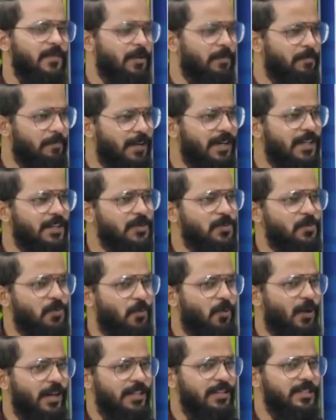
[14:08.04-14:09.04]
But
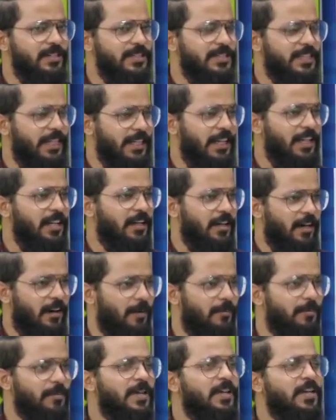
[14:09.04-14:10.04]
one single
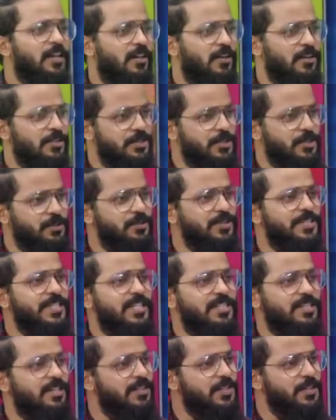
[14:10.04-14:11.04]
cup costs you
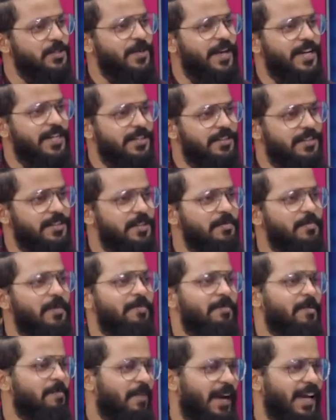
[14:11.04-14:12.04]
600 to 800,
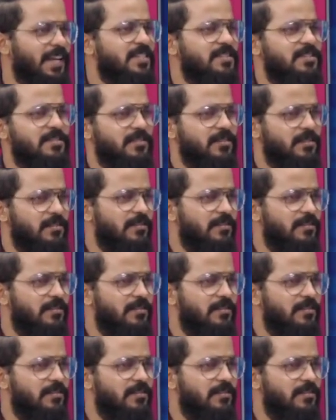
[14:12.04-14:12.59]
maybe max